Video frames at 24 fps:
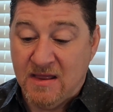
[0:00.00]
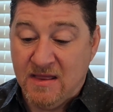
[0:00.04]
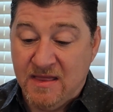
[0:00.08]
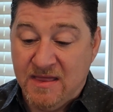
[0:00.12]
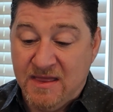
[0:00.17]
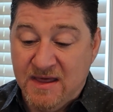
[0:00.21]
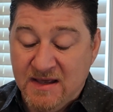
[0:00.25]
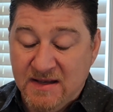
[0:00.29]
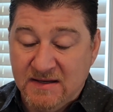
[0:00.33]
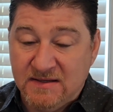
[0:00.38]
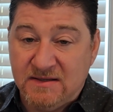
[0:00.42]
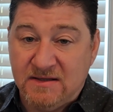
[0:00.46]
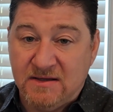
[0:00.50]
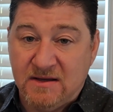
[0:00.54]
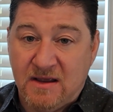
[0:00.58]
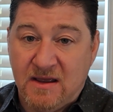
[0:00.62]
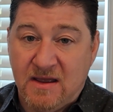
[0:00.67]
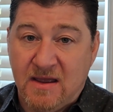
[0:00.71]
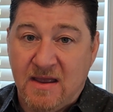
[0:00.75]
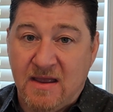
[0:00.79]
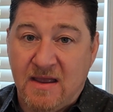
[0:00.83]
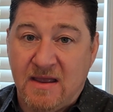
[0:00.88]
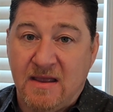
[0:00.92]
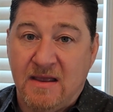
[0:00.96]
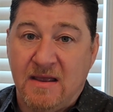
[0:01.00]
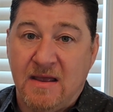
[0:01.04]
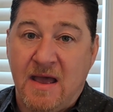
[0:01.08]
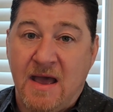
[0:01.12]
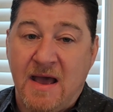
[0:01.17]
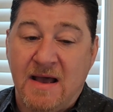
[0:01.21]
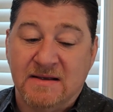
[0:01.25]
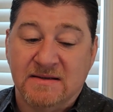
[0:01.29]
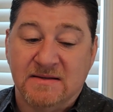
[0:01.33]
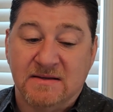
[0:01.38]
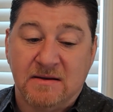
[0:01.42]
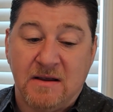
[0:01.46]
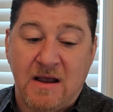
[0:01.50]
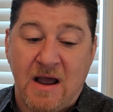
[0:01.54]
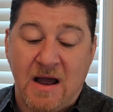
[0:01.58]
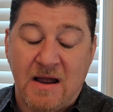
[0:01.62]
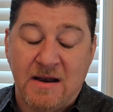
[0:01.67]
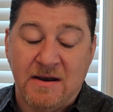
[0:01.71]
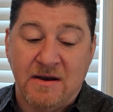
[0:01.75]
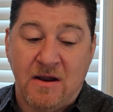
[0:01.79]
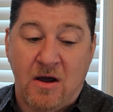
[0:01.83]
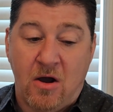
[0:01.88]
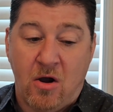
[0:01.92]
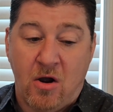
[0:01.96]
This has
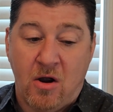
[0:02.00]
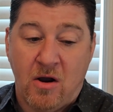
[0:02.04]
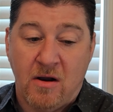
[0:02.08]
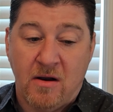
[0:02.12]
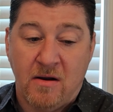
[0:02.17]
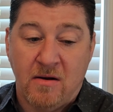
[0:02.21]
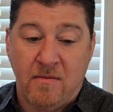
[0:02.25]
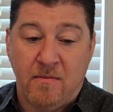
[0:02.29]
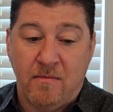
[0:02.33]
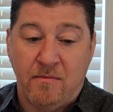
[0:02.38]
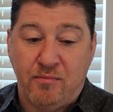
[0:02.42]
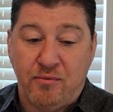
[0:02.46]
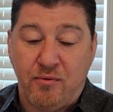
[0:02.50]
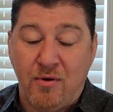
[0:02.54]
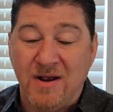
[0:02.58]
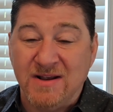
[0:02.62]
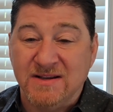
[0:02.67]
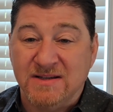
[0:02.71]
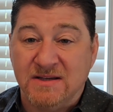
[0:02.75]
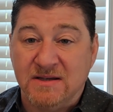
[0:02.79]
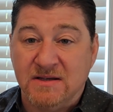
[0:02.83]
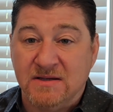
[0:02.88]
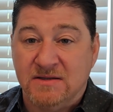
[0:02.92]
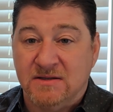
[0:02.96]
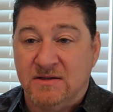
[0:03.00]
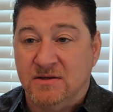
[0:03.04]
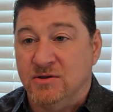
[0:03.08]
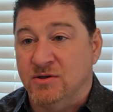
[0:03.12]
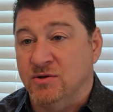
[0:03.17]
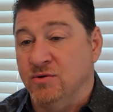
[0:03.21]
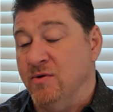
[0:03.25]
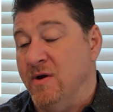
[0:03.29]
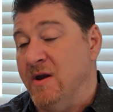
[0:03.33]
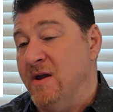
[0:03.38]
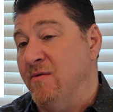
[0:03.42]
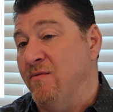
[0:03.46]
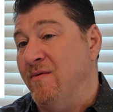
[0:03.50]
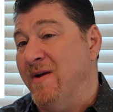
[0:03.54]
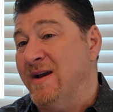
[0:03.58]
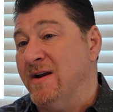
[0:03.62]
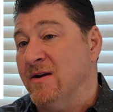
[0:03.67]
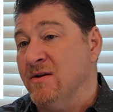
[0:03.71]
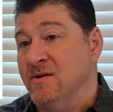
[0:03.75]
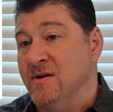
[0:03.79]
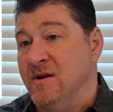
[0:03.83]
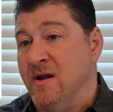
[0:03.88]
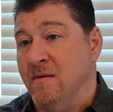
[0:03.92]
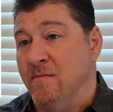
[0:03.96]
gotten our prices to a
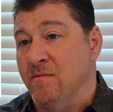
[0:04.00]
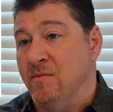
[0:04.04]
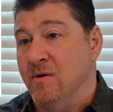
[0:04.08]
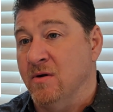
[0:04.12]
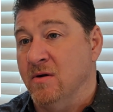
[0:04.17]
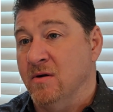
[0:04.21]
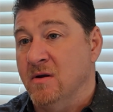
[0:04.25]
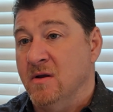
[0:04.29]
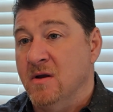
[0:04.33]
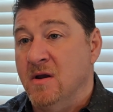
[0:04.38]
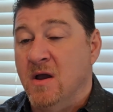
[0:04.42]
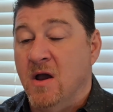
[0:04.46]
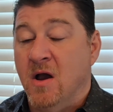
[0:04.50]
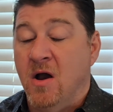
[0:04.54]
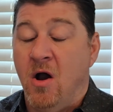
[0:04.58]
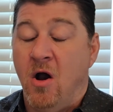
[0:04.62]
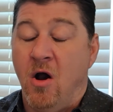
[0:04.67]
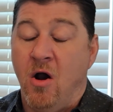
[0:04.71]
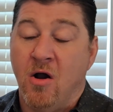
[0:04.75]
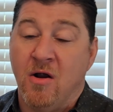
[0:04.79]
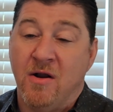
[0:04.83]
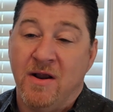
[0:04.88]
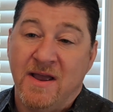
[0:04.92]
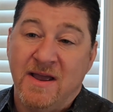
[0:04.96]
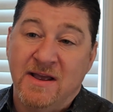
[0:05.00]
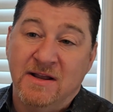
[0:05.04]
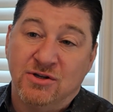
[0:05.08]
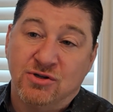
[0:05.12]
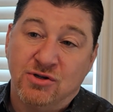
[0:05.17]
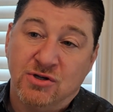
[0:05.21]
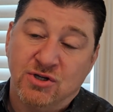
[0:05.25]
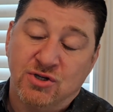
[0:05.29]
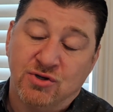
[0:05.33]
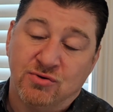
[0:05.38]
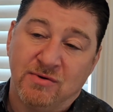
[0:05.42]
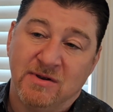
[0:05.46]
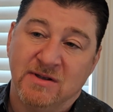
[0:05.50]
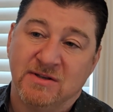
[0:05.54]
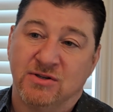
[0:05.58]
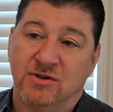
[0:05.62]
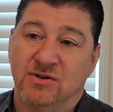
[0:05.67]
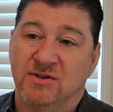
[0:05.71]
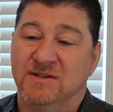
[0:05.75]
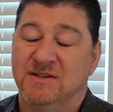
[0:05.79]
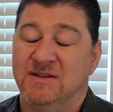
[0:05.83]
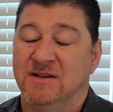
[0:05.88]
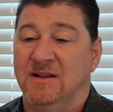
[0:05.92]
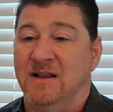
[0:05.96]
record number. Our interest rates
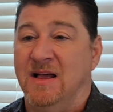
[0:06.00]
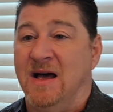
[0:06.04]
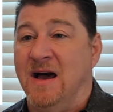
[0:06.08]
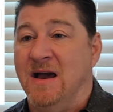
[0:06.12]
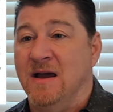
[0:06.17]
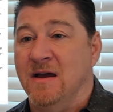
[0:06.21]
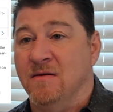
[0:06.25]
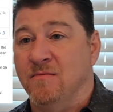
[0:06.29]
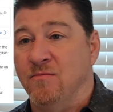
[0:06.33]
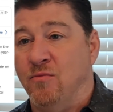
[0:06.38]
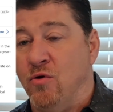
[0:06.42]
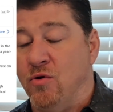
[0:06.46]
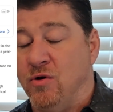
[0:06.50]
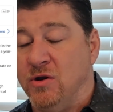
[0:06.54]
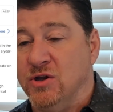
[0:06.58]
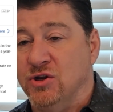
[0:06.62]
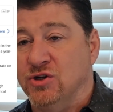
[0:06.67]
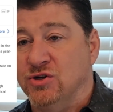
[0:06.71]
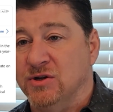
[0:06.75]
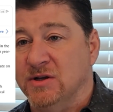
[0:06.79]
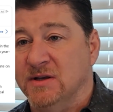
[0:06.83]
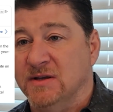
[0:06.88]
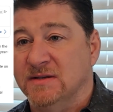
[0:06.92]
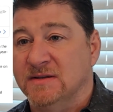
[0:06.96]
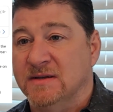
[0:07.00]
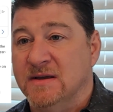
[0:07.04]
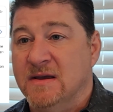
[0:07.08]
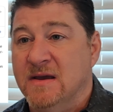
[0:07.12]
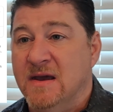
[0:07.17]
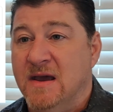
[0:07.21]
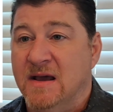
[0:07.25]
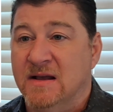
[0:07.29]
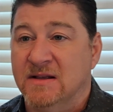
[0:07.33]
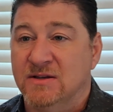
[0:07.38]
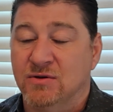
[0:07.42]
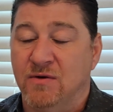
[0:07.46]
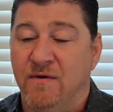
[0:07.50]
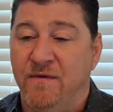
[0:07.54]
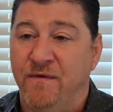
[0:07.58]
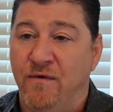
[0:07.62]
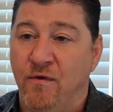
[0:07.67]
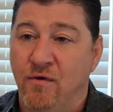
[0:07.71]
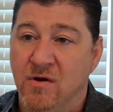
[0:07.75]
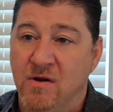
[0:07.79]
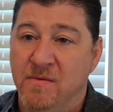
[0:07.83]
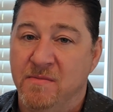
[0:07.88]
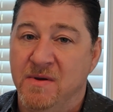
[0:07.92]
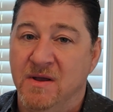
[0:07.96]
are still high on mortgages, and so
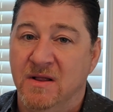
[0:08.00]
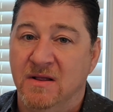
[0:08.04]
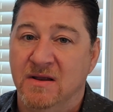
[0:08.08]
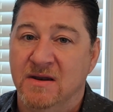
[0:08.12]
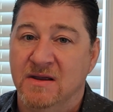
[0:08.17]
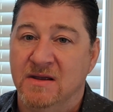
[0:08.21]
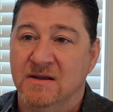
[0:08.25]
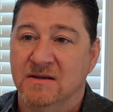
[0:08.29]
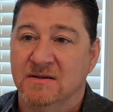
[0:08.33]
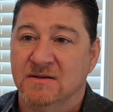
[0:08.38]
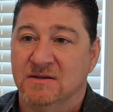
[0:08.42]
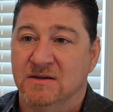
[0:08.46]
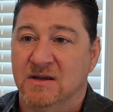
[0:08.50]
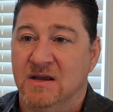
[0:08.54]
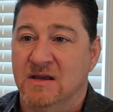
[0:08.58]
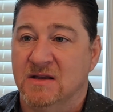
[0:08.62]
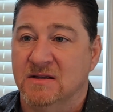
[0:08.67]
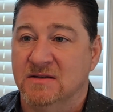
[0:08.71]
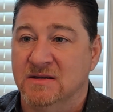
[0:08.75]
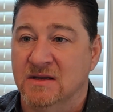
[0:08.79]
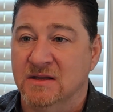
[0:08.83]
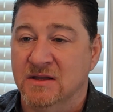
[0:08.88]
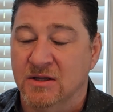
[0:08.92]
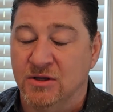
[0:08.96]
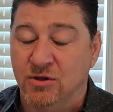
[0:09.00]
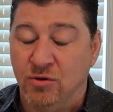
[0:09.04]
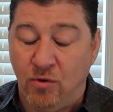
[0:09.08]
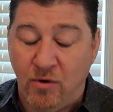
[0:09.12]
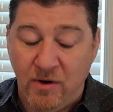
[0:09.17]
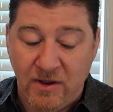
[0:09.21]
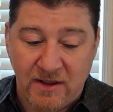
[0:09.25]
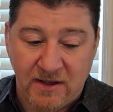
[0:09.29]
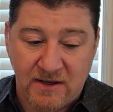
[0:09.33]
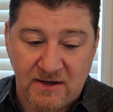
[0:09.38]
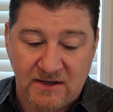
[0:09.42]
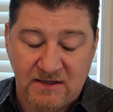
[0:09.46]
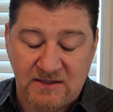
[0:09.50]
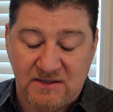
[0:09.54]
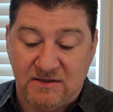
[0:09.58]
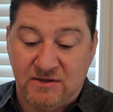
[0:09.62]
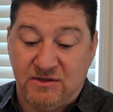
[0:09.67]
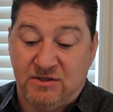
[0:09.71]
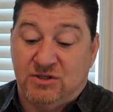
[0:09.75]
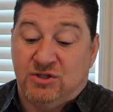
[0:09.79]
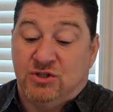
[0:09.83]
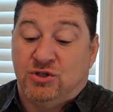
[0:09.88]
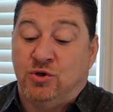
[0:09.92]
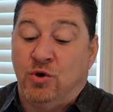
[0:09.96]
affordability is in the toilet. It's
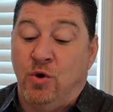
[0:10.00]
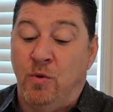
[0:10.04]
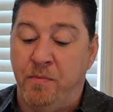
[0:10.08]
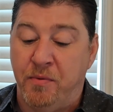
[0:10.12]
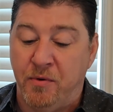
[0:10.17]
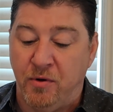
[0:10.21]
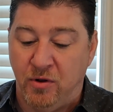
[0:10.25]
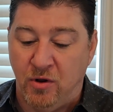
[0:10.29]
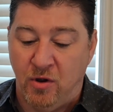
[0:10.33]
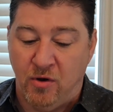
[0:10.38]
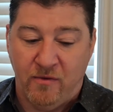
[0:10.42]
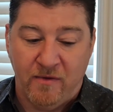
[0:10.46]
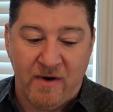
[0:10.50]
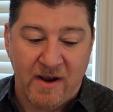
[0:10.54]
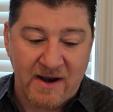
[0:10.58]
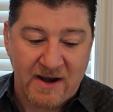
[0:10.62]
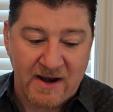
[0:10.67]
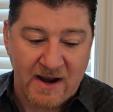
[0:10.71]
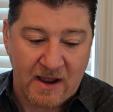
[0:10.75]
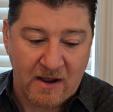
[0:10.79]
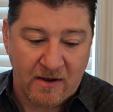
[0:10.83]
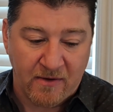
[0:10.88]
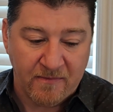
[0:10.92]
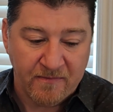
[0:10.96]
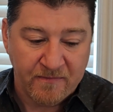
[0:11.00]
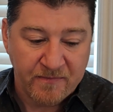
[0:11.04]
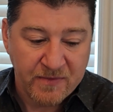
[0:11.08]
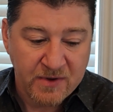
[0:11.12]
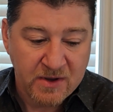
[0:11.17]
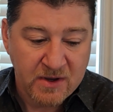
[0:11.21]
super low right now.